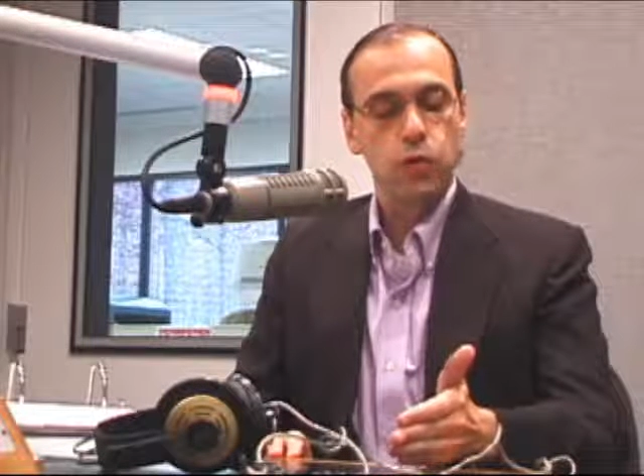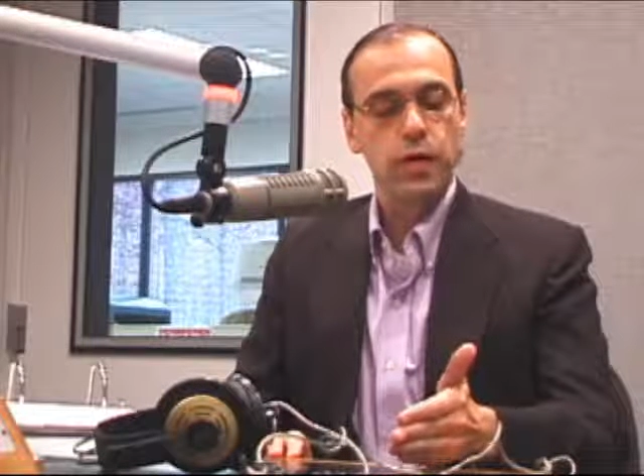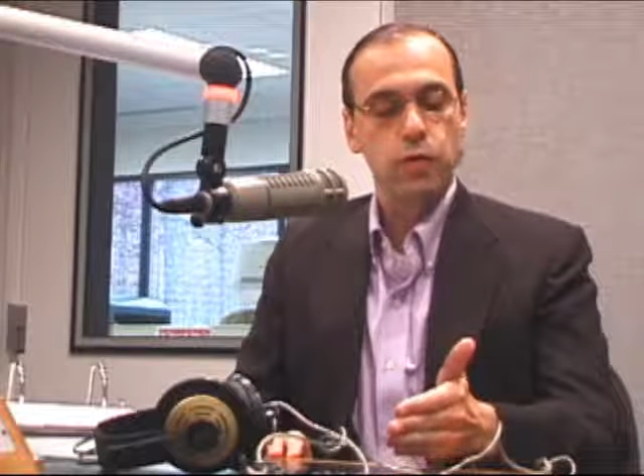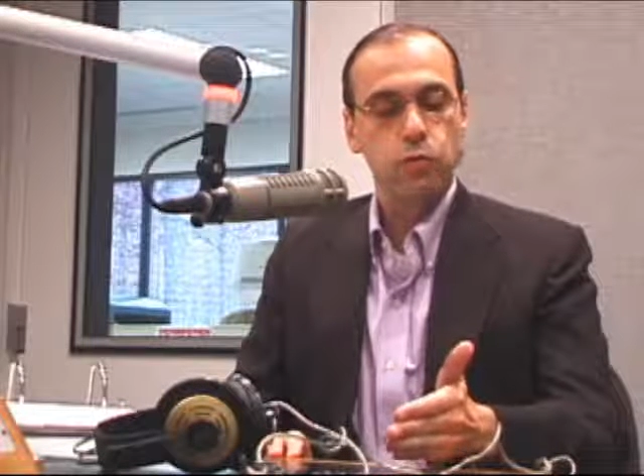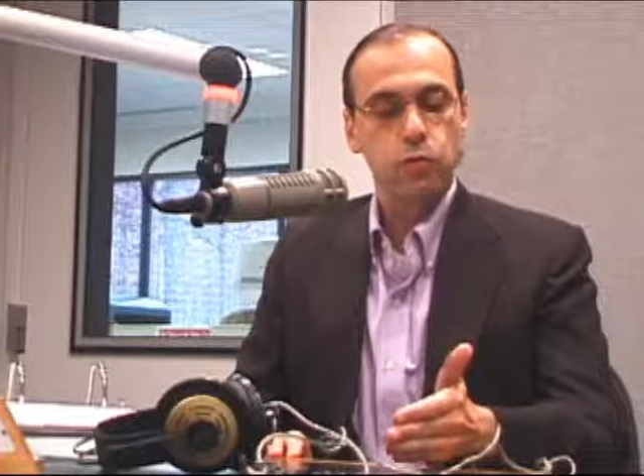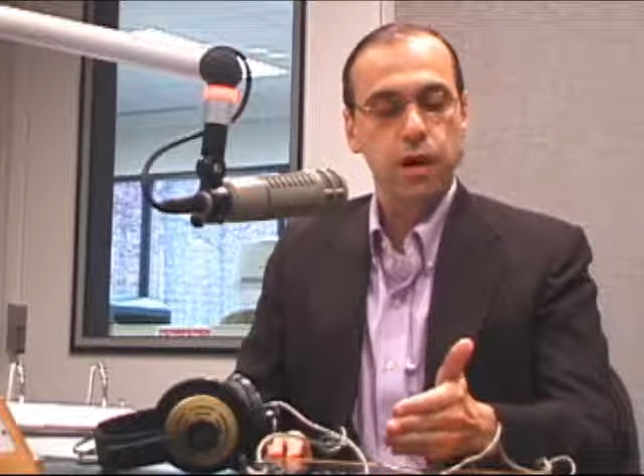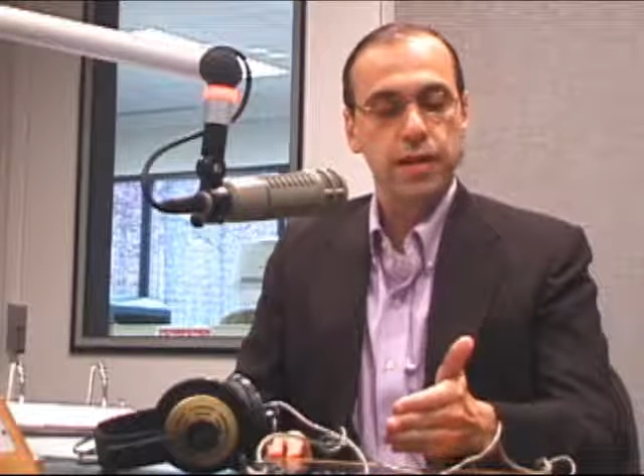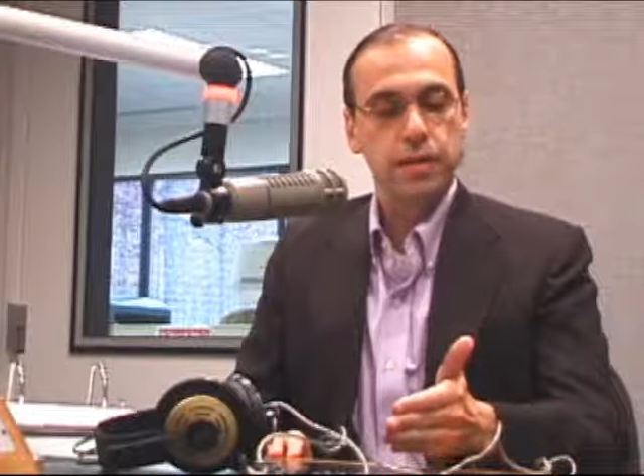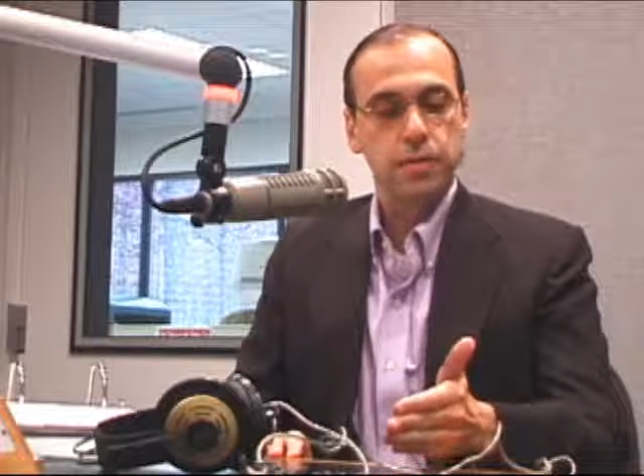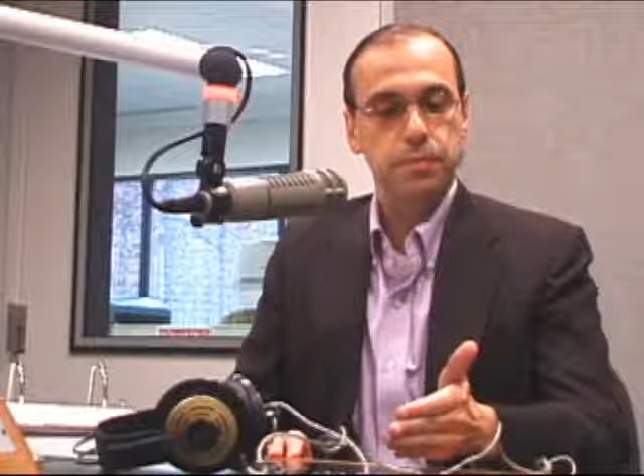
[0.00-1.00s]
really will
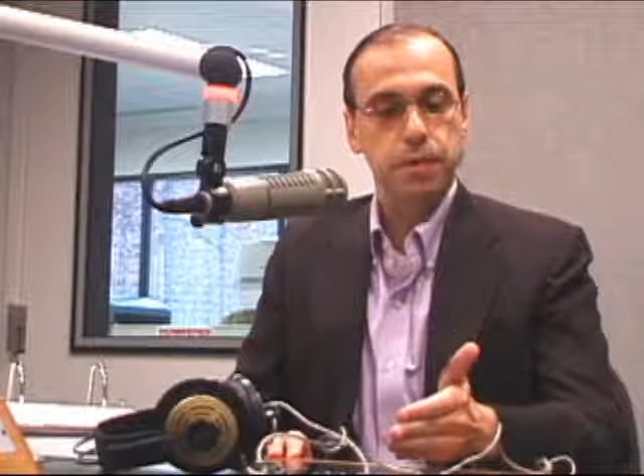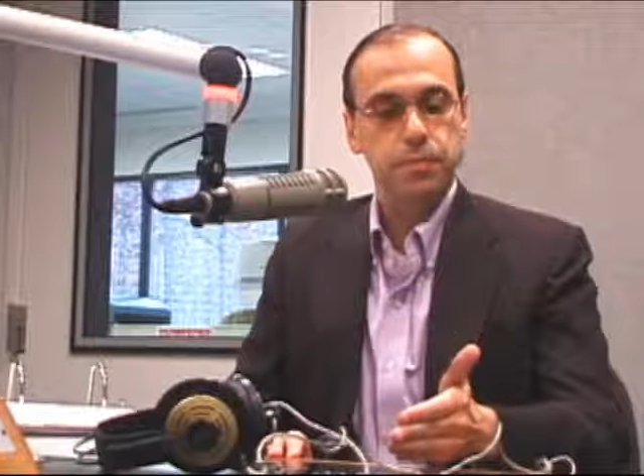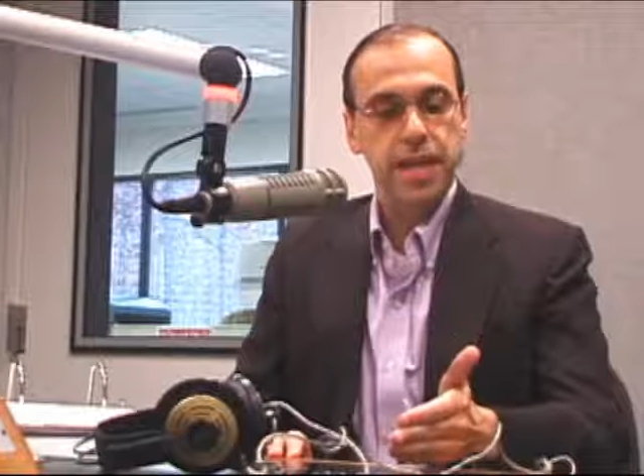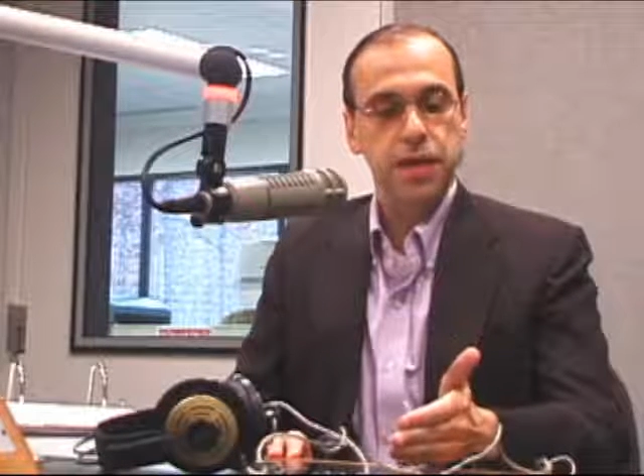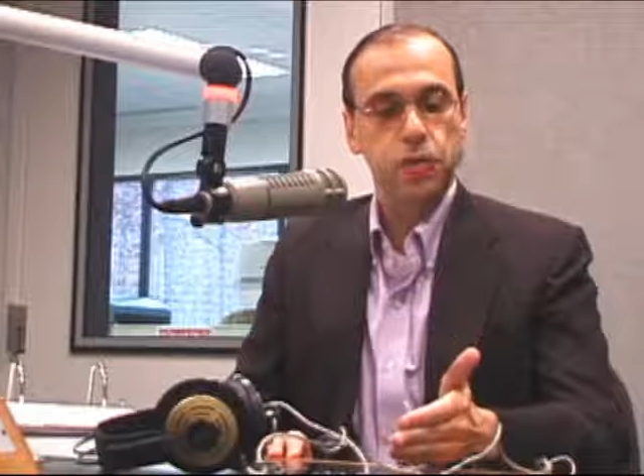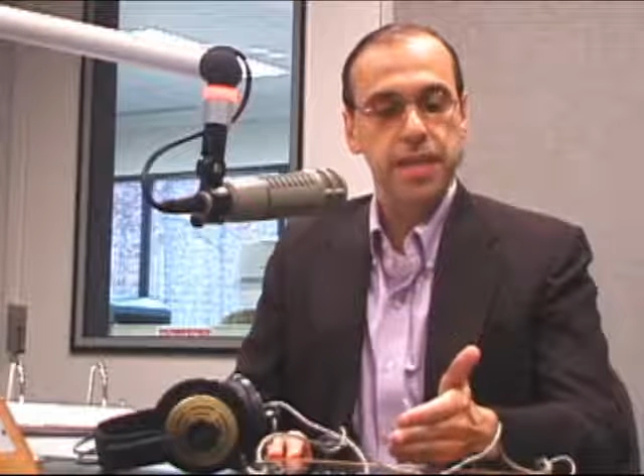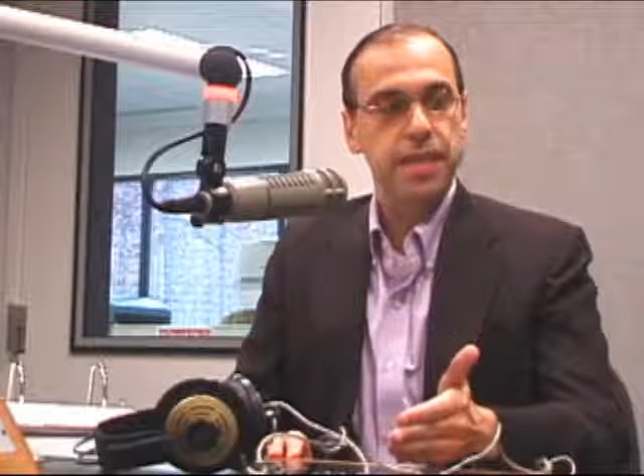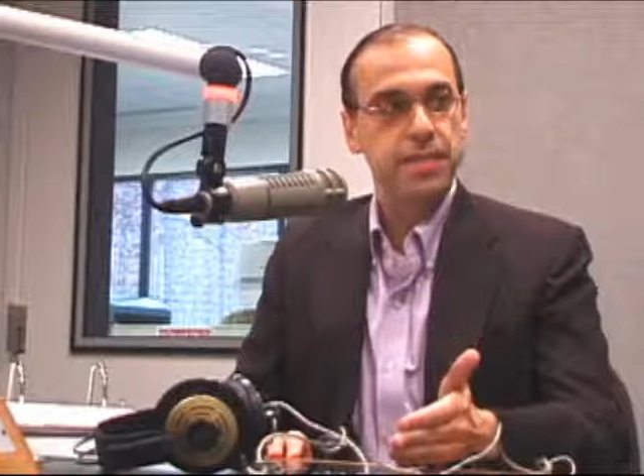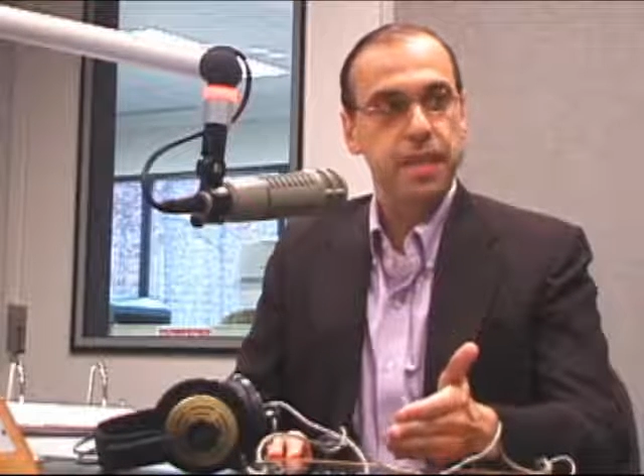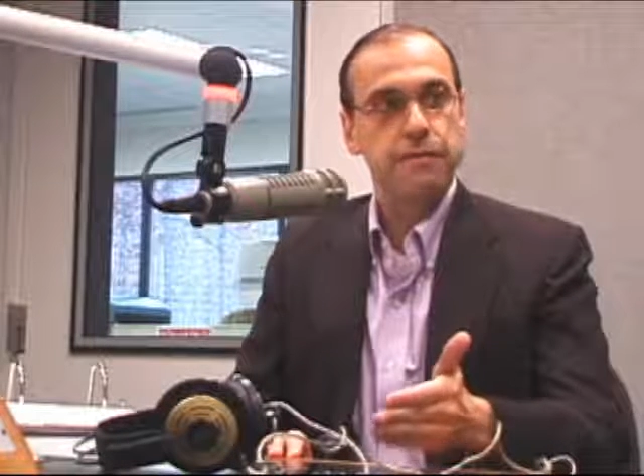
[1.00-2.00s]
wind up, you'll take away
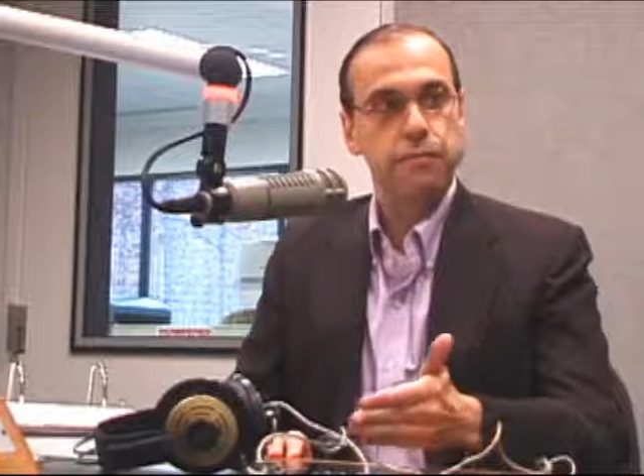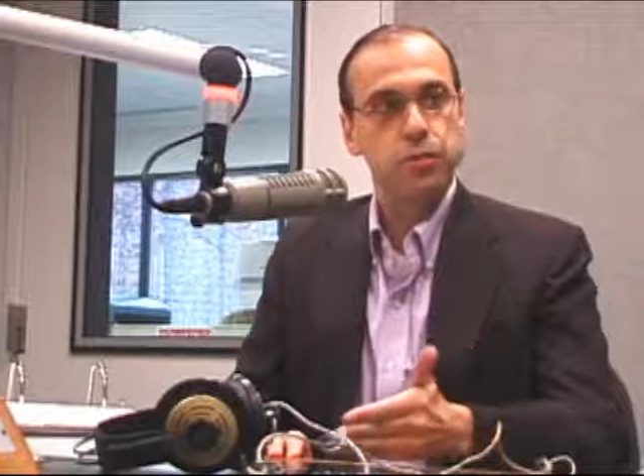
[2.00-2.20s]
things that have